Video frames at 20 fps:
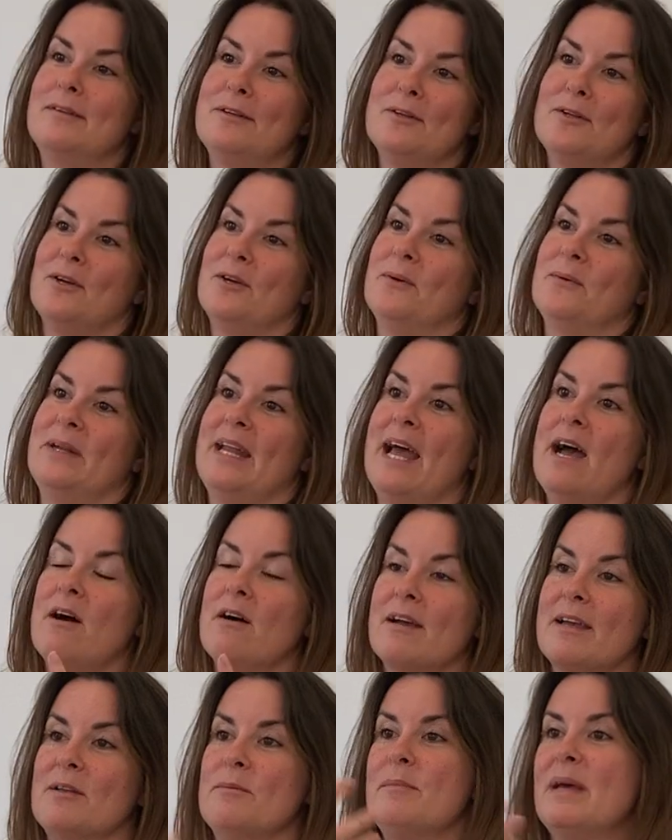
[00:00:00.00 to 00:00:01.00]
and how
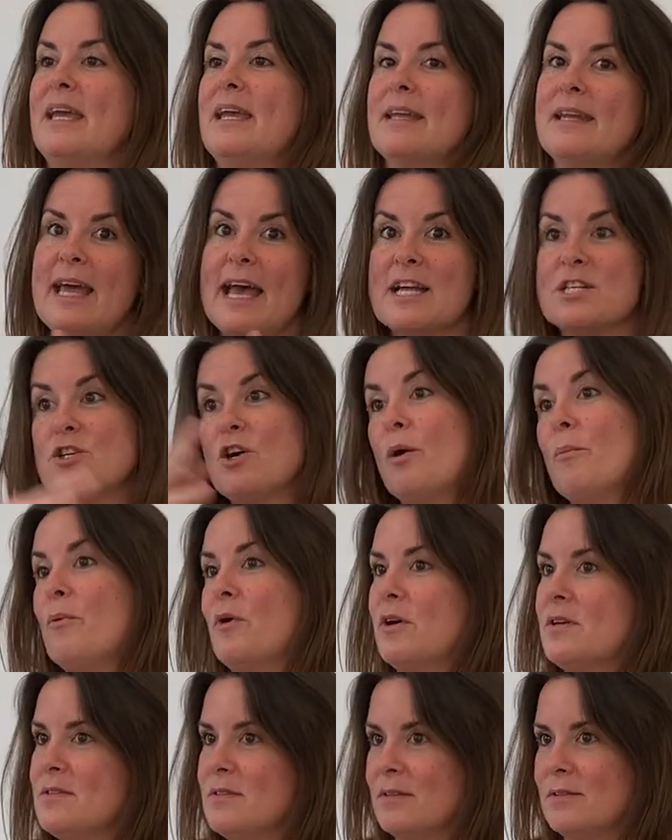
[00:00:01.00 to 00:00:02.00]
it can make an agile
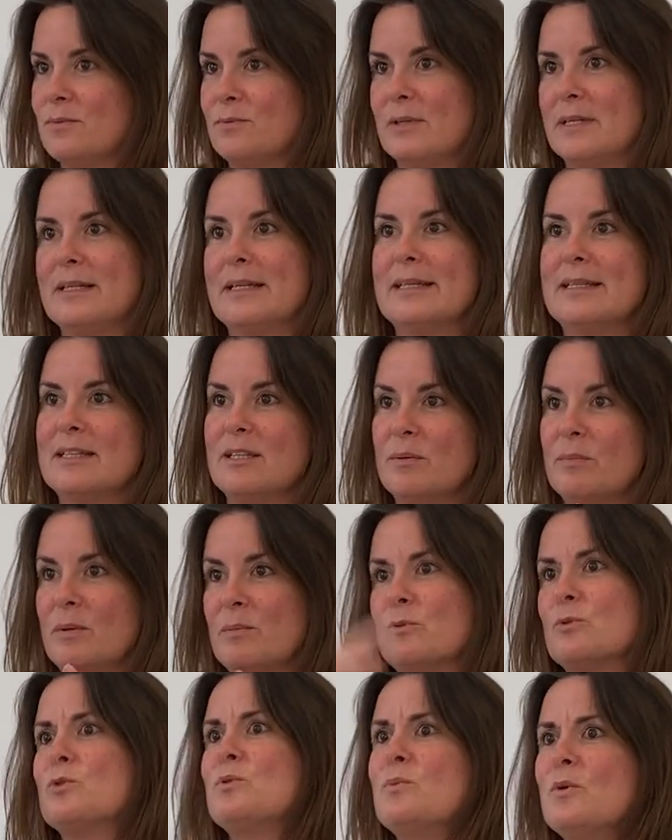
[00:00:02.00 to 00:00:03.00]
process run a little bit
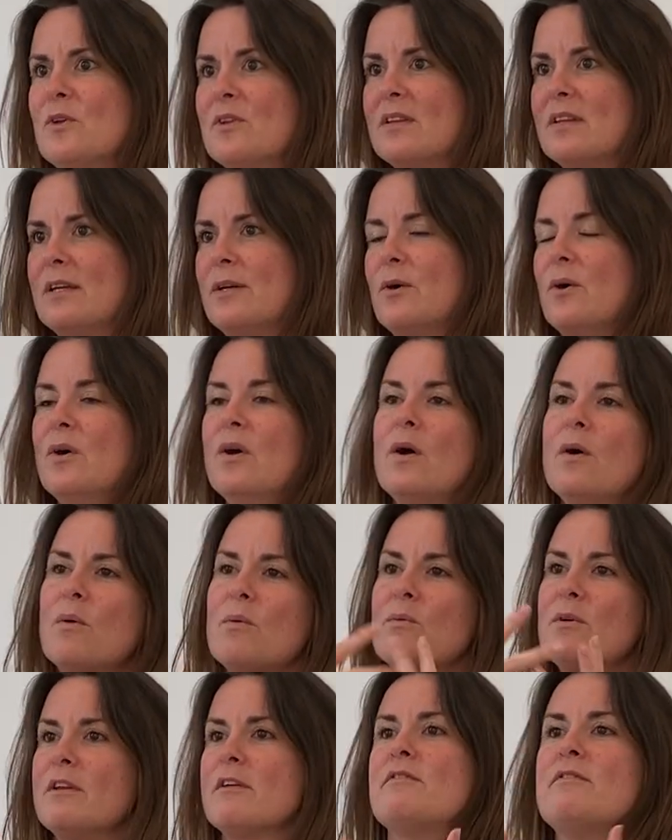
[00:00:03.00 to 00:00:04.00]
more smoothly, or
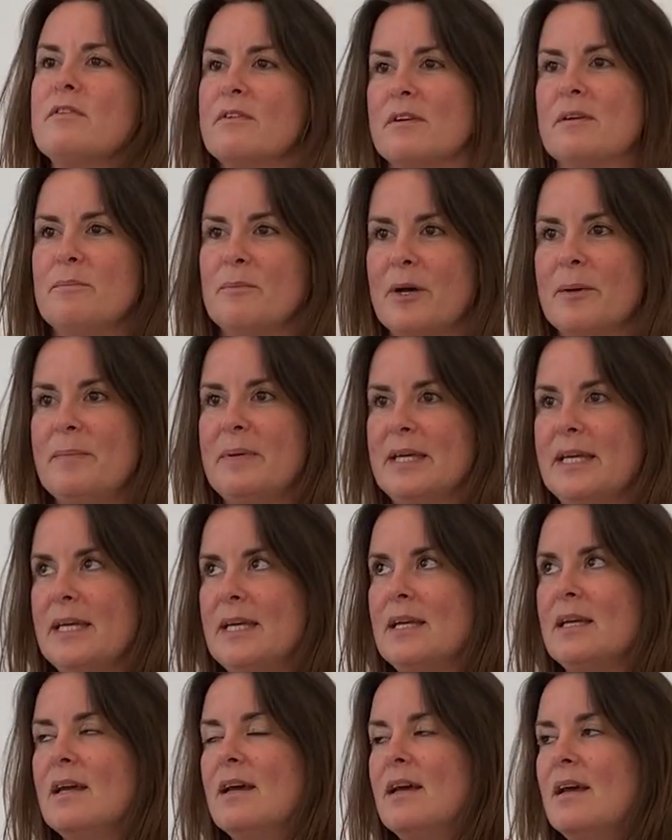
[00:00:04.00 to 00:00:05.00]
whatever it might
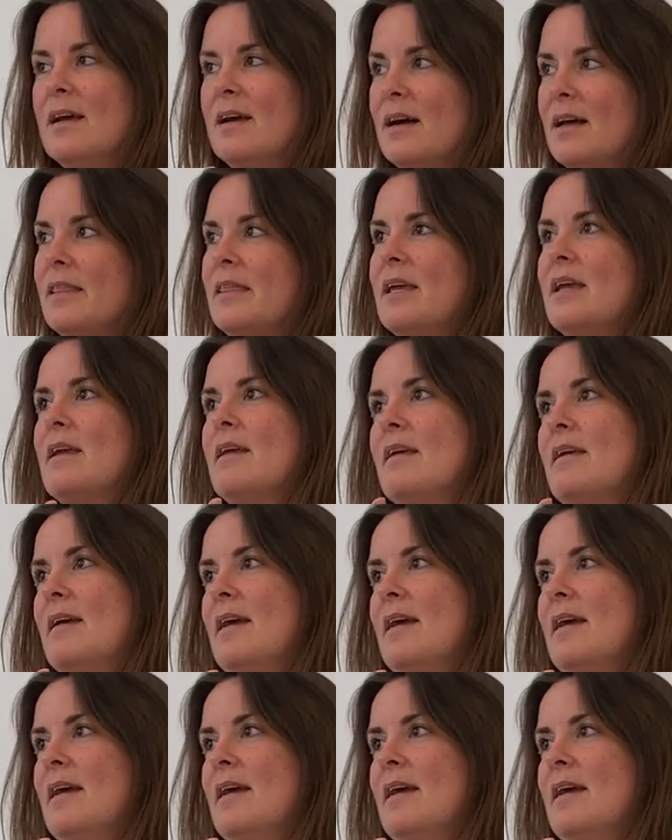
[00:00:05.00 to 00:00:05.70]
be. I think